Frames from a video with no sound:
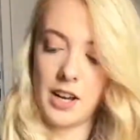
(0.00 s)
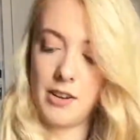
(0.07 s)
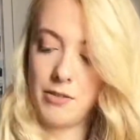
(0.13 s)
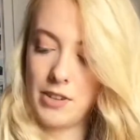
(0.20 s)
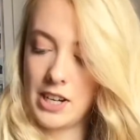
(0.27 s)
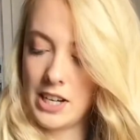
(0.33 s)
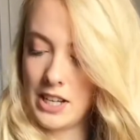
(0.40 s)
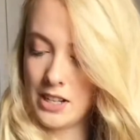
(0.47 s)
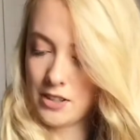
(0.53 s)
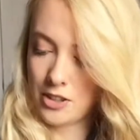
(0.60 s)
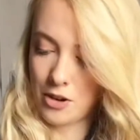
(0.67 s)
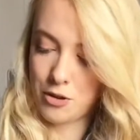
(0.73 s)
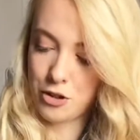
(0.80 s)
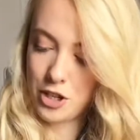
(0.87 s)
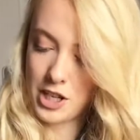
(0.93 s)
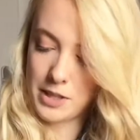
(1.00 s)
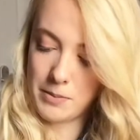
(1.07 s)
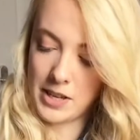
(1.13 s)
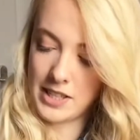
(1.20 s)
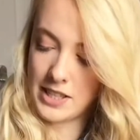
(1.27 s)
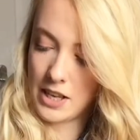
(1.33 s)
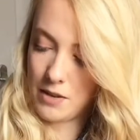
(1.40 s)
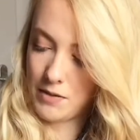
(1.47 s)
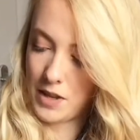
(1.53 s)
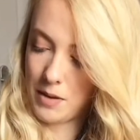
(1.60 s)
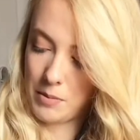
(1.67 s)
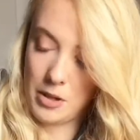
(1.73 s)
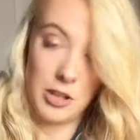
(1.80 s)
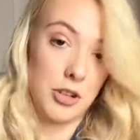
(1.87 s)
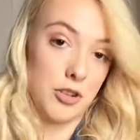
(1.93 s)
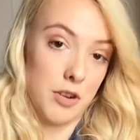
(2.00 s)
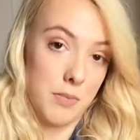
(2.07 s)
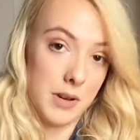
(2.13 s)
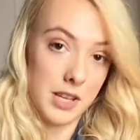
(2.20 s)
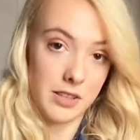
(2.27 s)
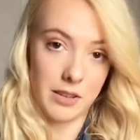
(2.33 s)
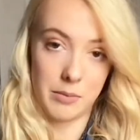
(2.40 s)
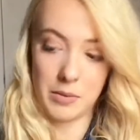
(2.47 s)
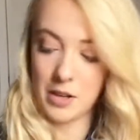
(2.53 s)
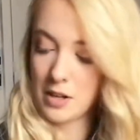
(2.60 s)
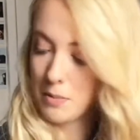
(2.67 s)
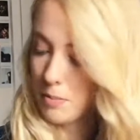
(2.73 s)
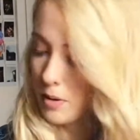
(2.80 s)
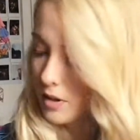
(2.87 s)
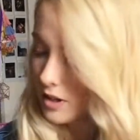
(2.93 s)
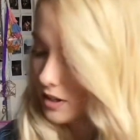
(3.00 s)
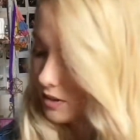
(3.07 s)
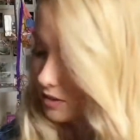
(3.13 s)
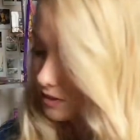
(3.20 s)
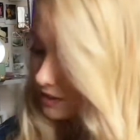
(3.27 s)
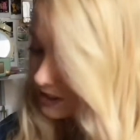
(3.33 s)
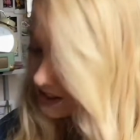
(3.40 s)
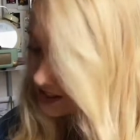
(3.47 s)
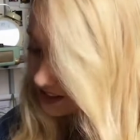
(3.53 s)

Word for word: I really don't trust myself that I'm going to drop it, so I'm going to put it on this